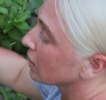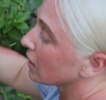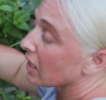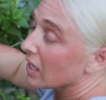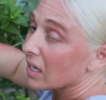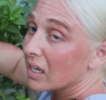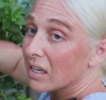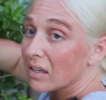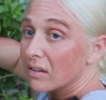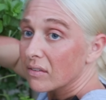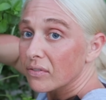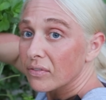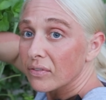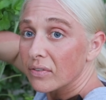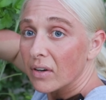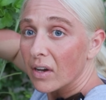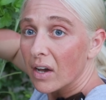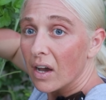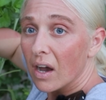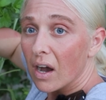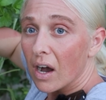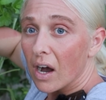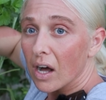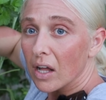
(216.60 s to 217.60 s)
leave
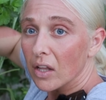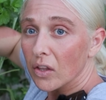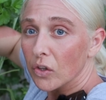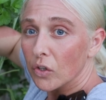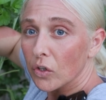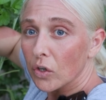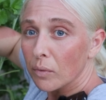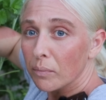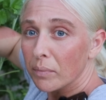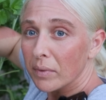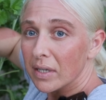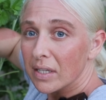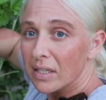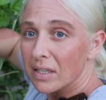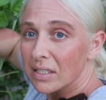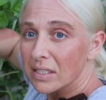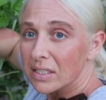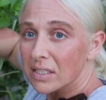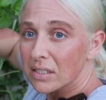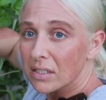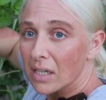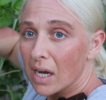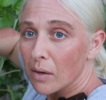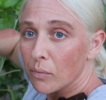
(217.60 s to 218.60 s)
a little bit of
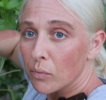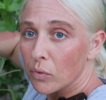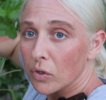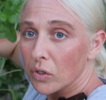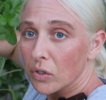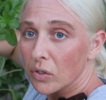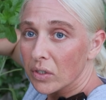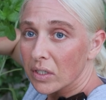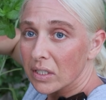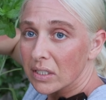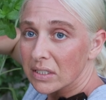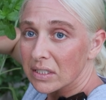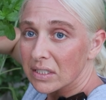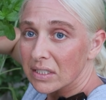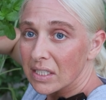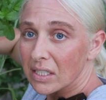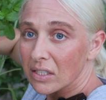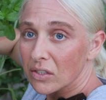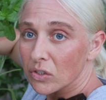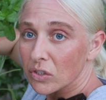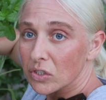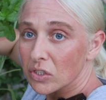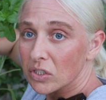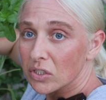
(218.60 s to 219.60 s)
this nub where you can
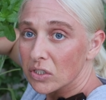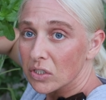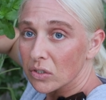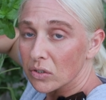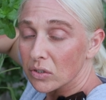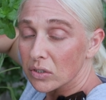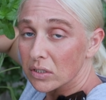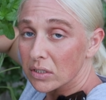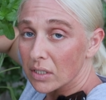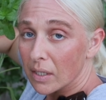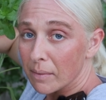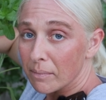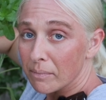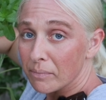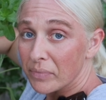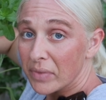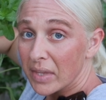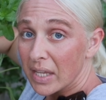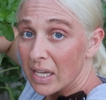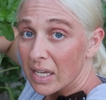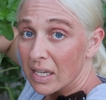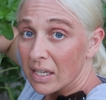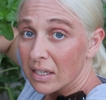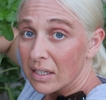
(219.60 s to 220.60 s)
see there's still some
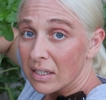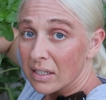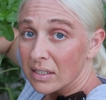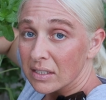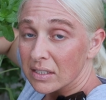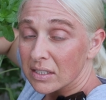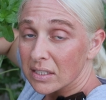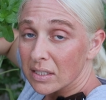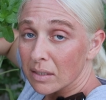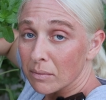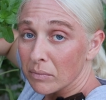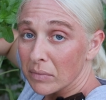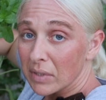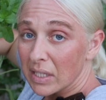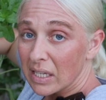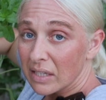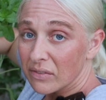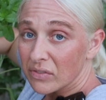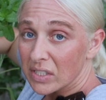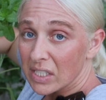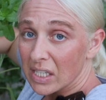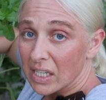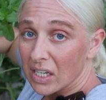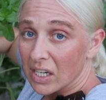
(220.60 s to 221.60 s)

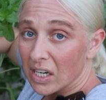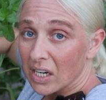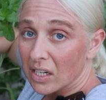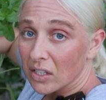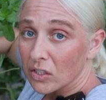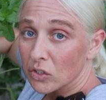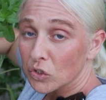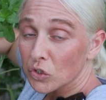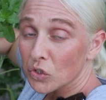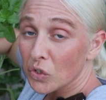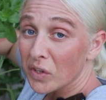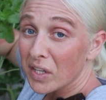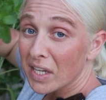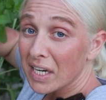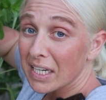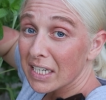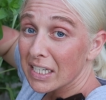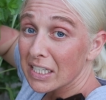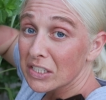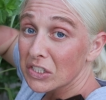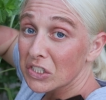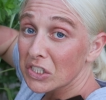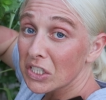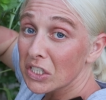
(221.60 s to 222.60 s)
leaves here so that
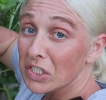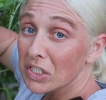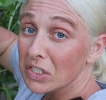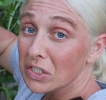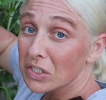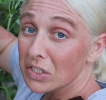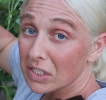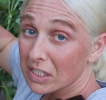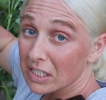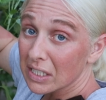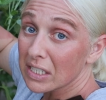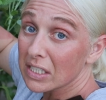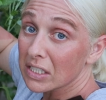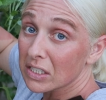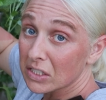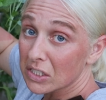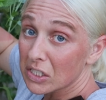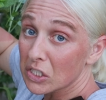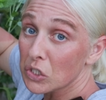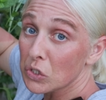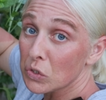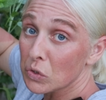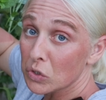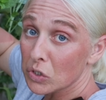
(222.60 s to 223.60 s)
it can
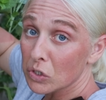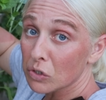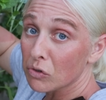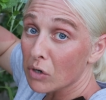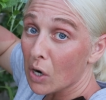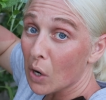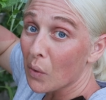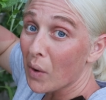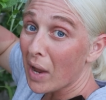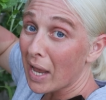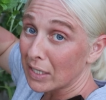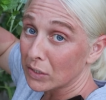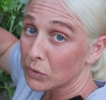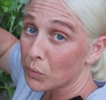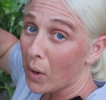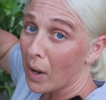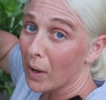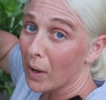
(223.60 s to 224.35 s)
continue to grow as